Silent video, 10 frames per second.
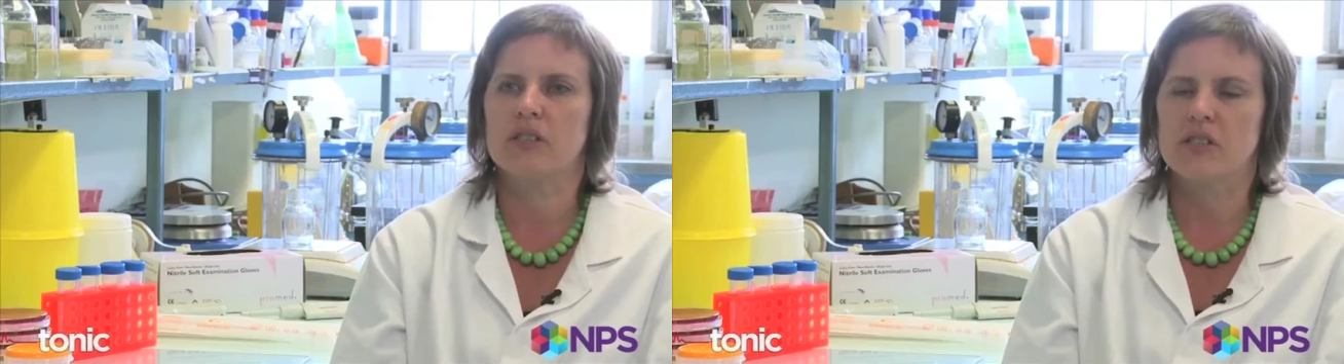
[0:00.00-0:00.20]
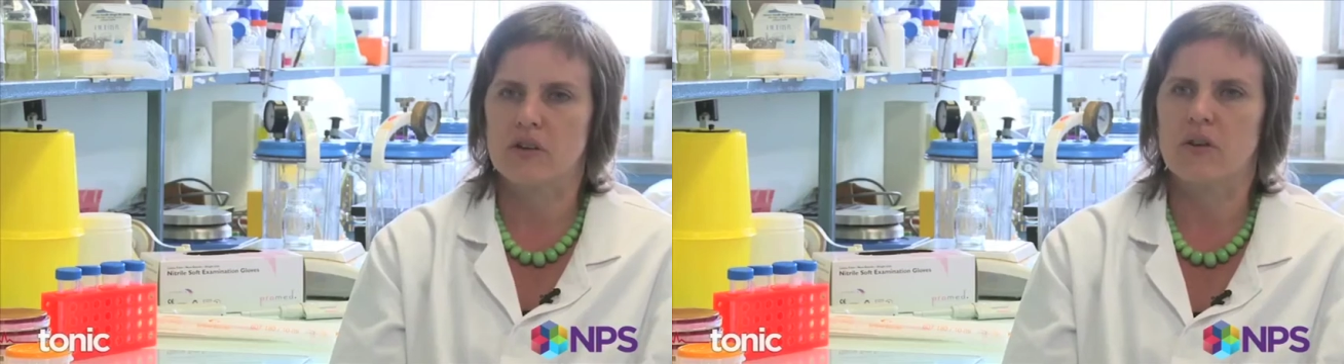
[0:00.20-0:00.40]
been
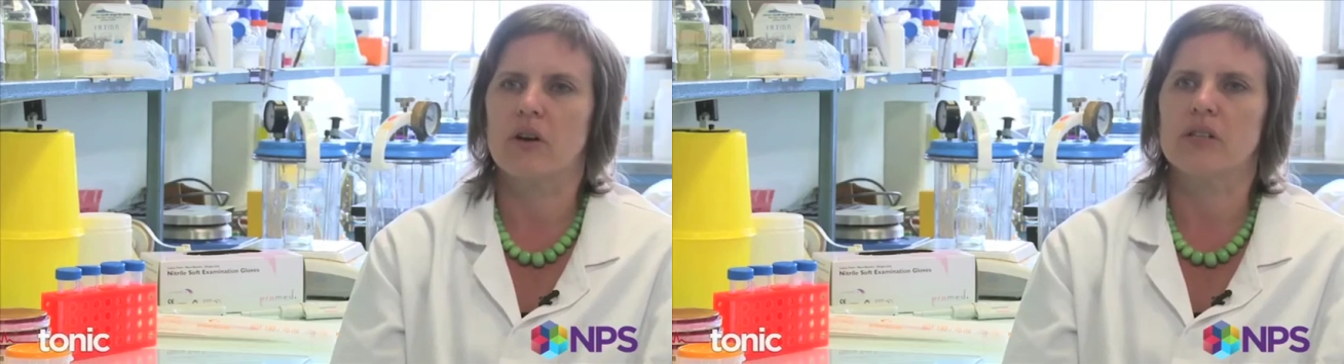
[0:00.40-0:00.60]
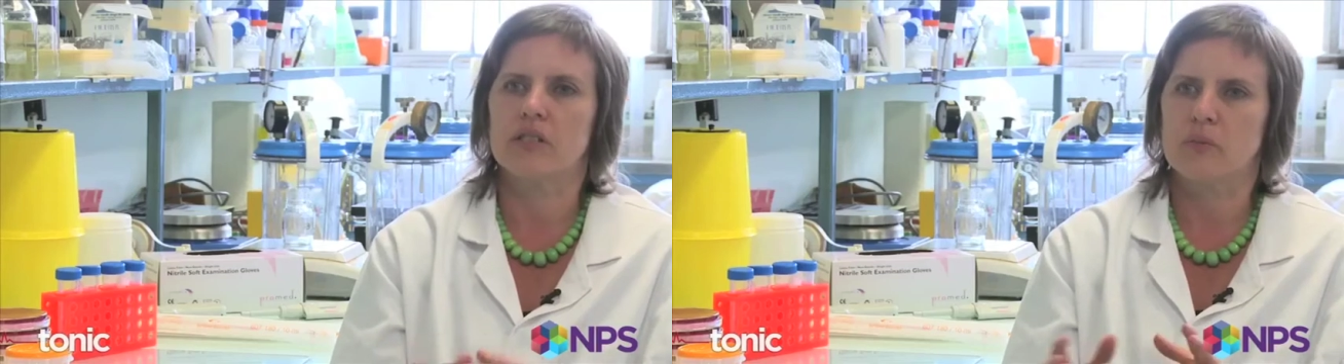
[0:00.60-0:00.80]

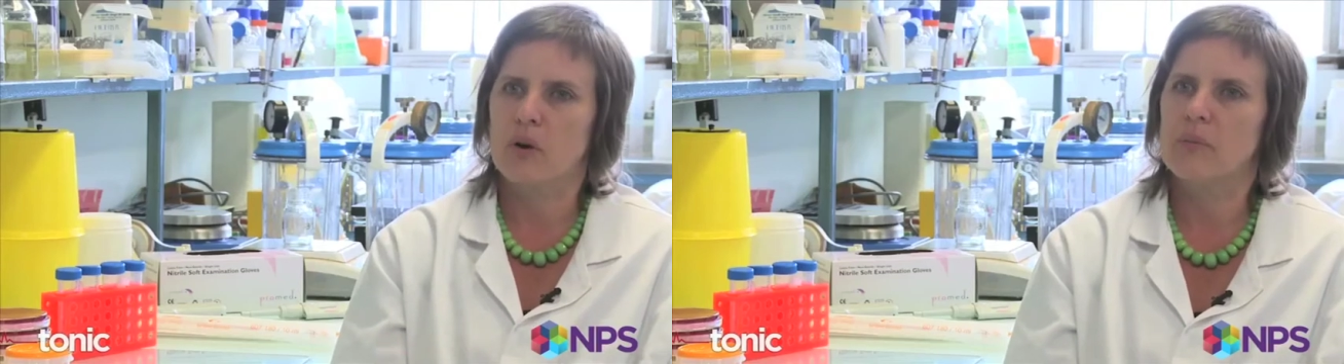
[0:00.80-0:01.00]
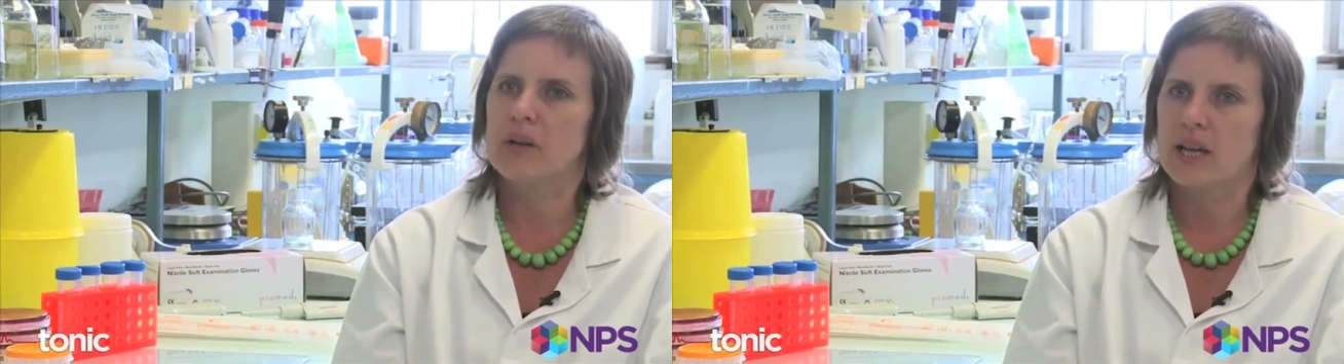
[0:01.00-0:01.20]
sterilised and
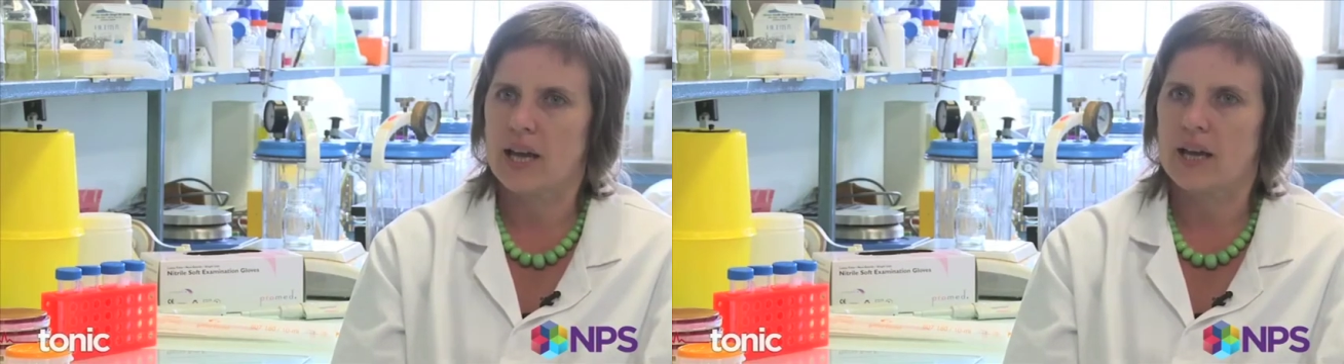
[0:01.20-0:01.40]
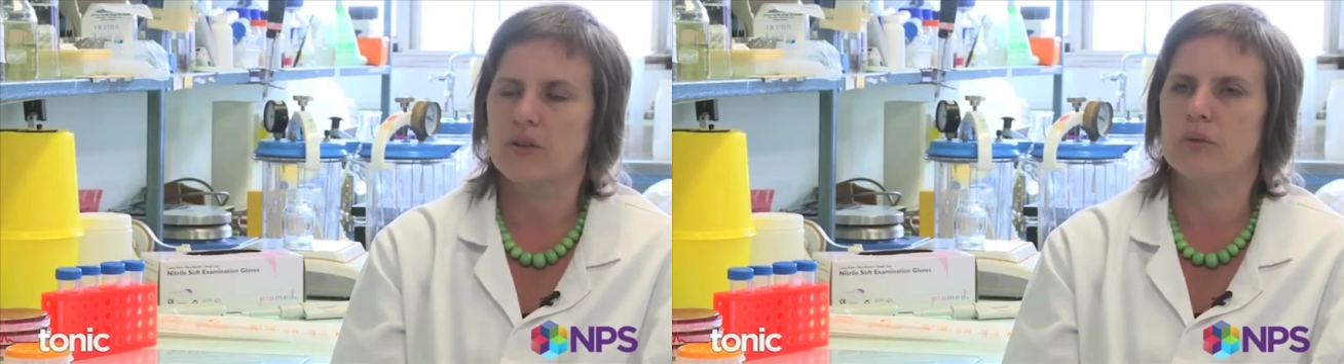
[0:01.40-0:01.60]
appropriately
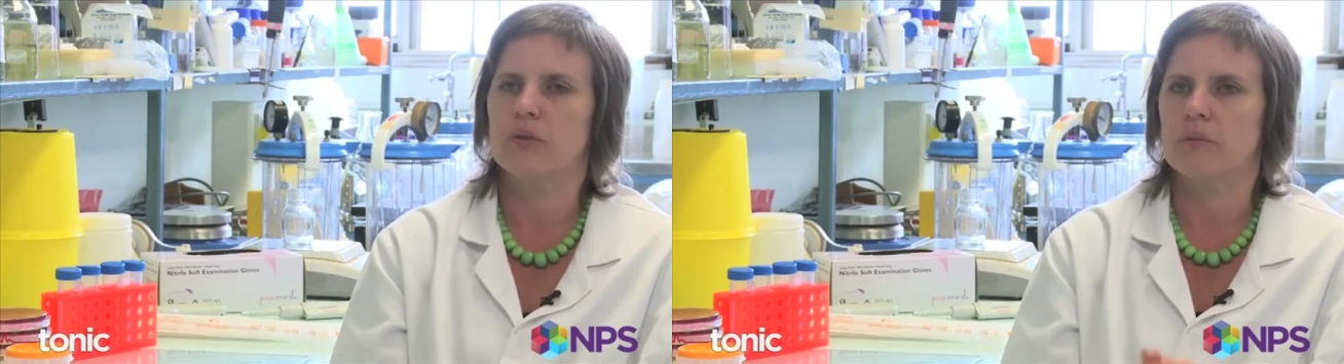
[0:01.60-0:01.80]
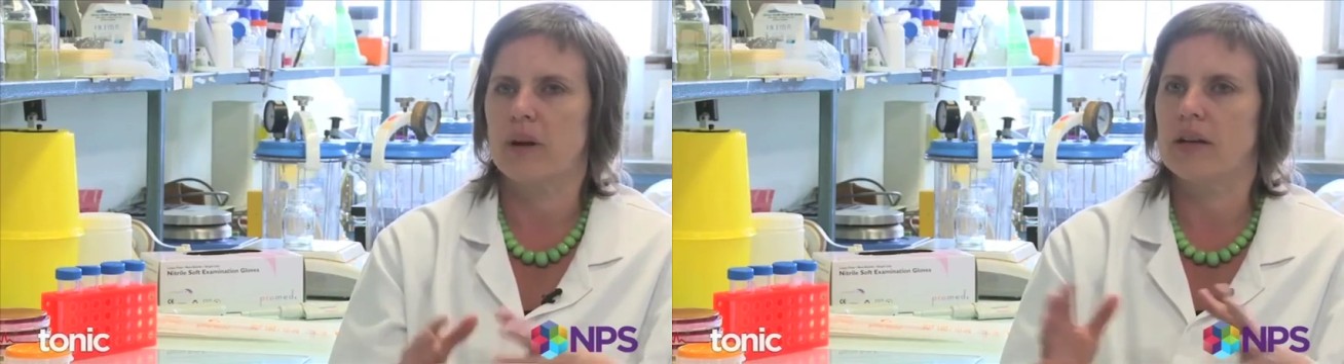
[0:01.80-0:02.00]
handled
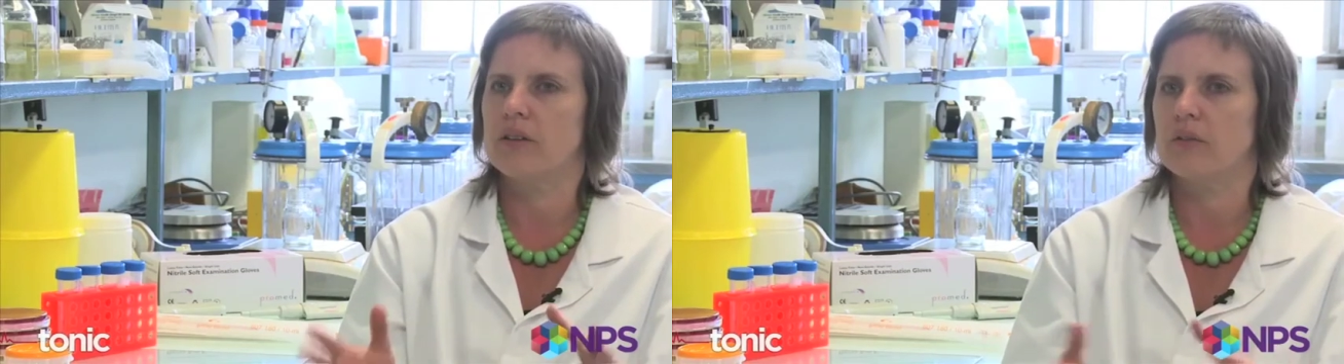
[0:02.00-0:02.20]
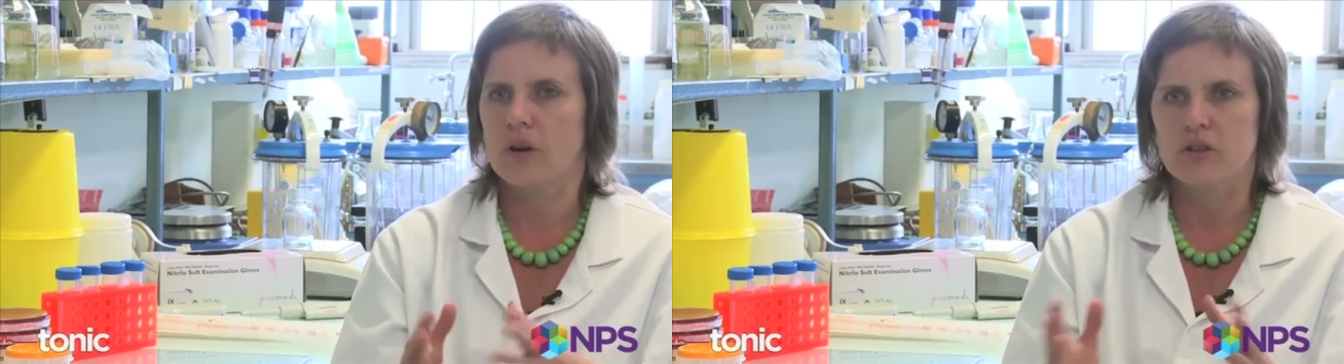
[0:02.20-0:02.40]
and made
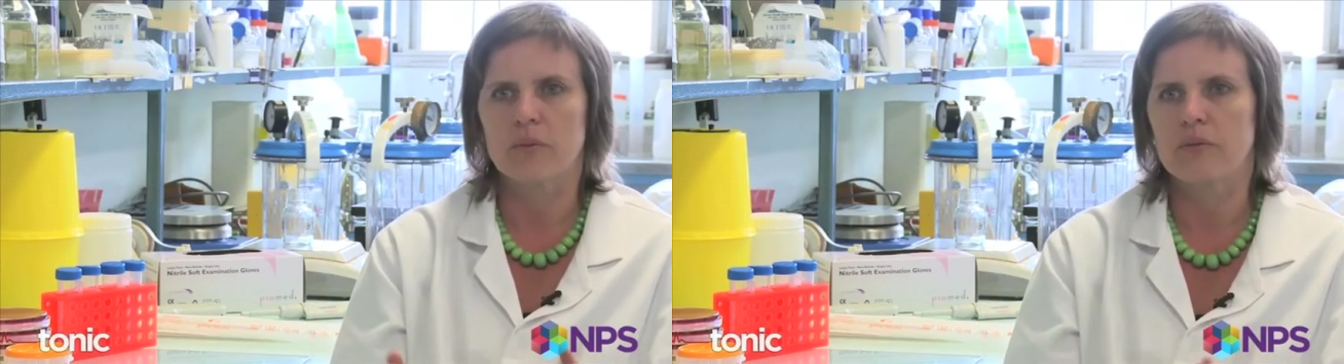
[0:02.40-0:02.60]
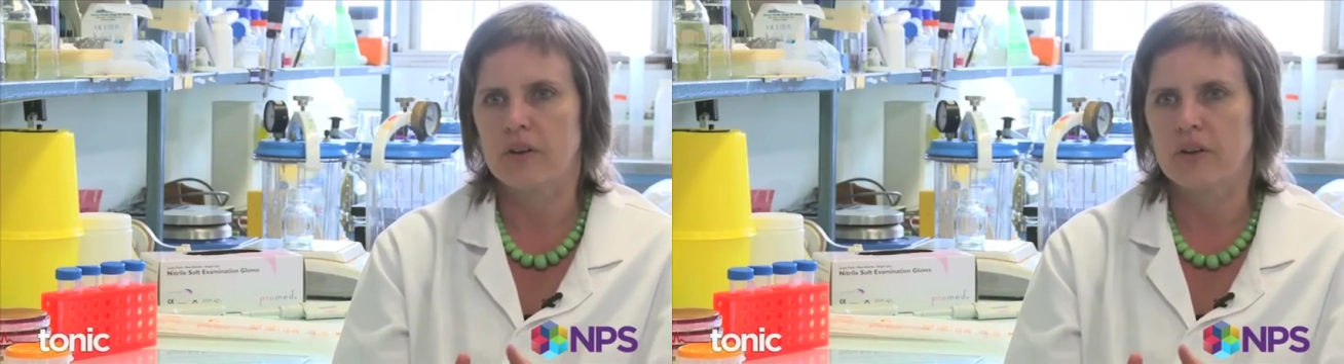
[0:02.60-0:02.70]
in the right type of